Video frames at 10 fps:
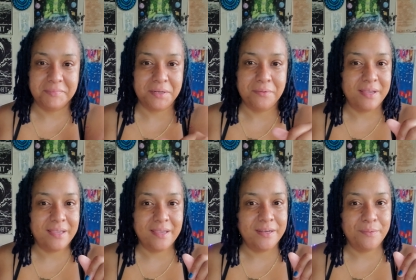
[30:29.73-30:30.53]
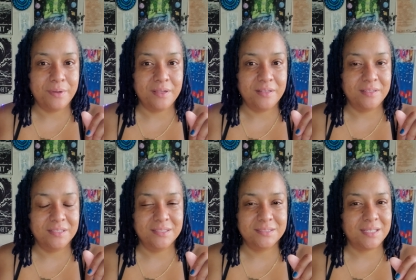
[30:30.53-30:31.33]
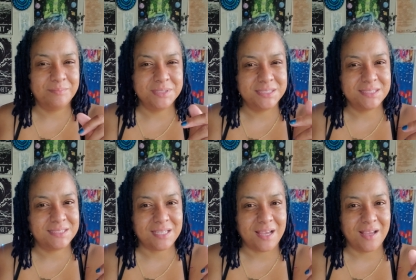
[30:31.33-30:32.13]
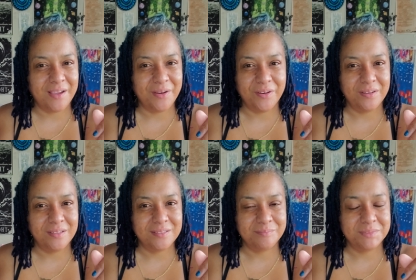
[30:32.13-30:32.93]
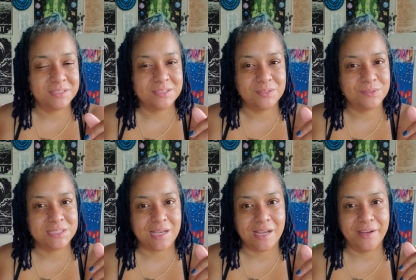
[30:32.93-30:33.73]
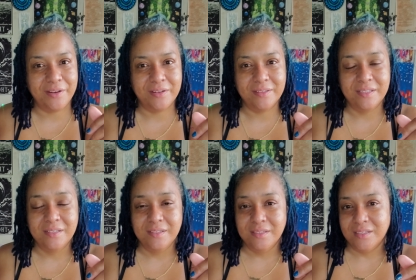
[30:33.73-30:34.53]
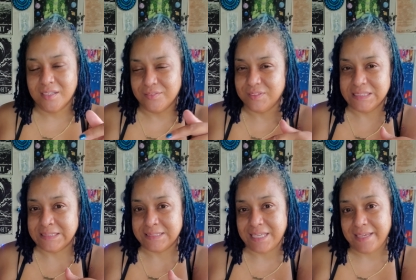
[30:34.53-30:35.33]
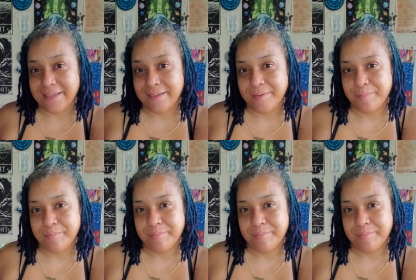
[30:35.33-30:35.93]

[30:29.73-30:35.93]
I don't hate anyone. It's, I'm just tired. I'm just so tired of the same,